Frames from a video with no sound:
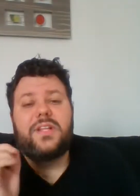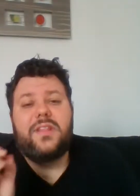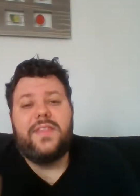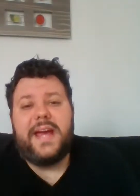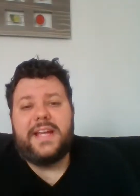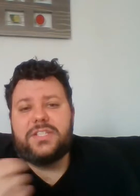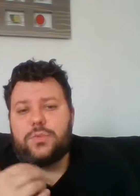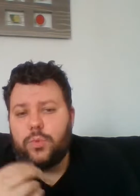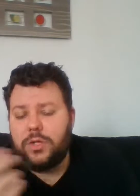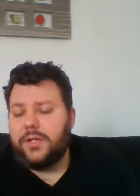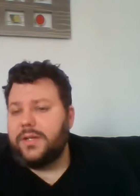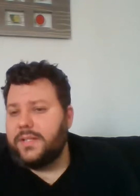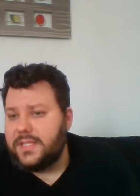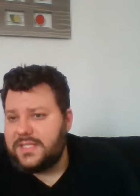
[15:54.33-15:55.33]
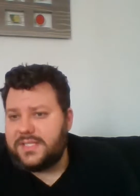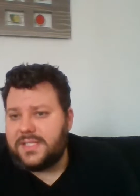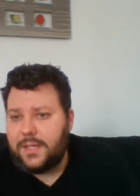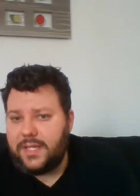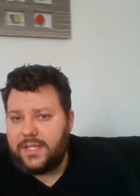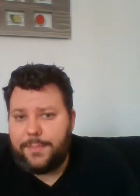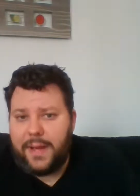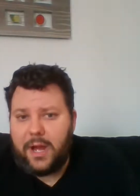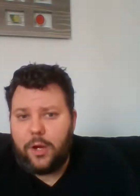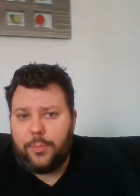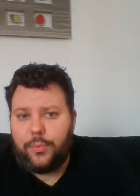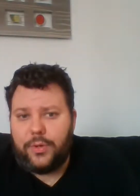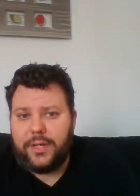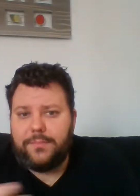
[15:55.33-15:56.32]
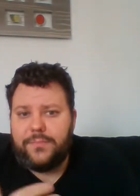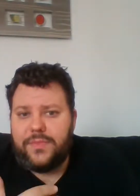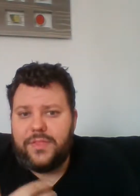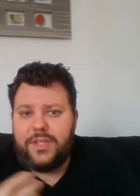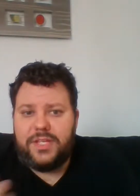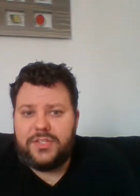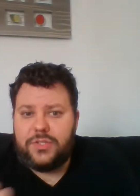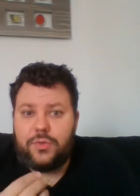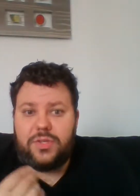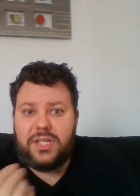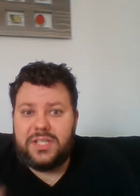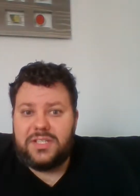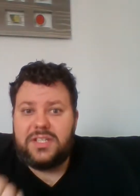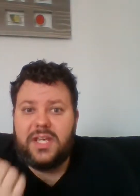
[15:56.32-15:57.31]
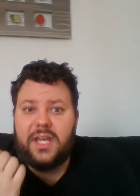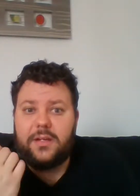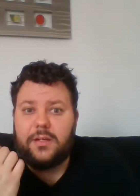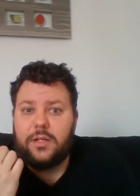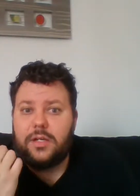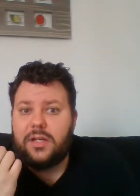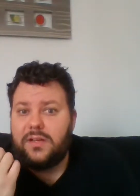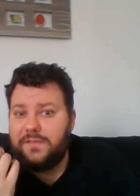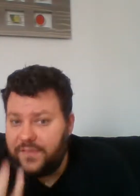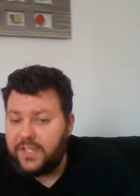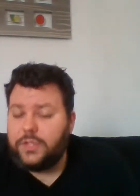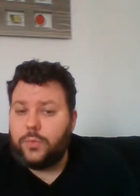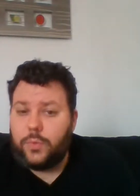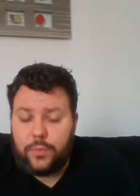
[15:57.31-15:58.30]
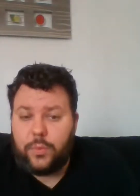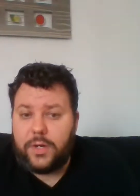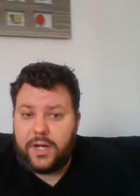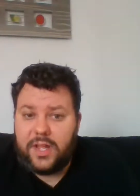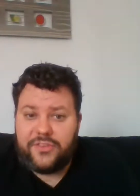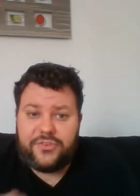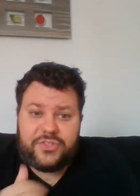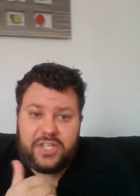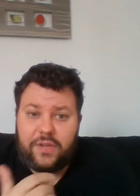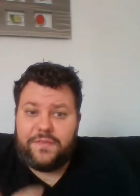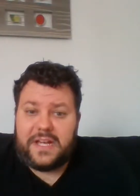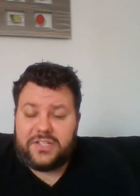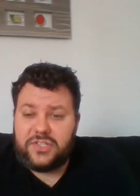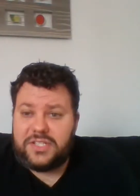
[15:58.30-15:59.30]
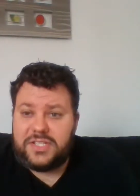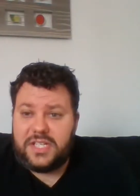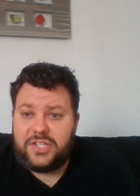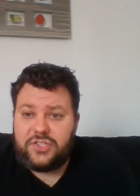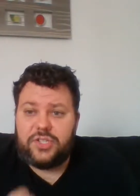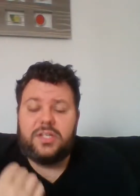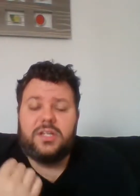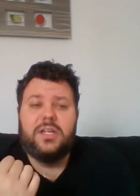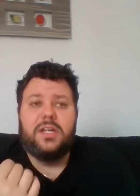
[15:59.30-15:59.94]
That's where in the PowerPoint, these two things can conflict with one another, self-actualization